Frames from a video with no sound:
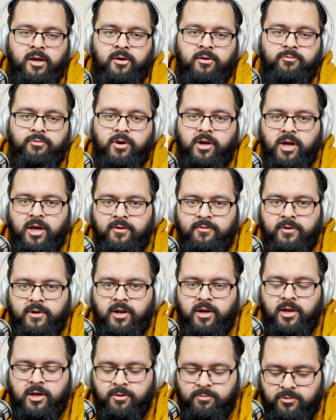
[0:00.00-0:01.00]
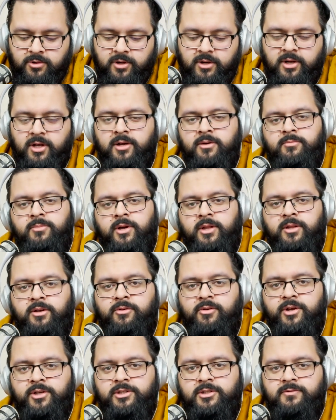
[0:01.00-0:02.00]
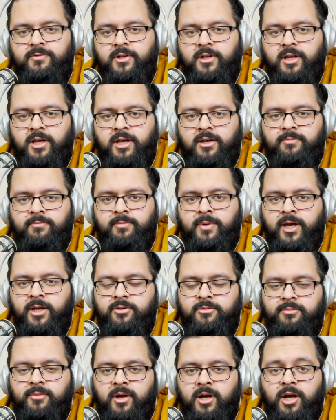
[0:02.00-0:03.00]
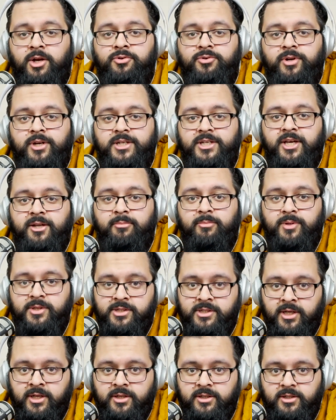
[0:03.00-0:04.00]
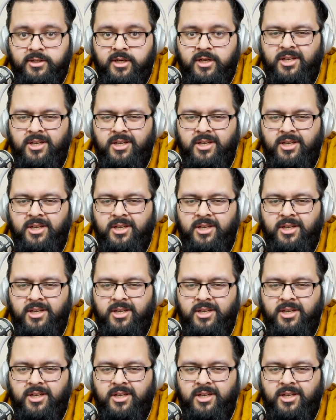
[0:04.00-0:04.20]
recovered, alhamdulillah, by the grace of Allah. I'm back to my 110%.